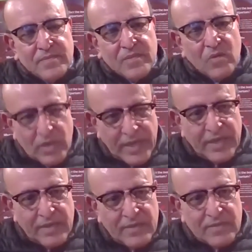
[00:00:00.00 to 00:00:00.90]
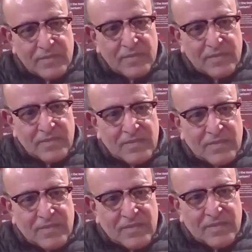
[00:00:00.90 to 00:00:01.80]
Okay.
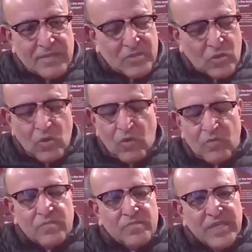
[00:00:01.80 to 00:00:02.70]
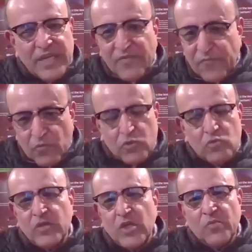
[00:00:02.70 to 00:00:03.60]
So they refused
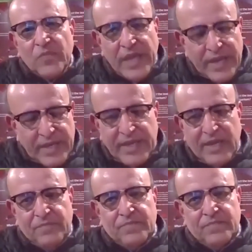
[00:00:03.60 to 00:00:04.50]
to give me any help.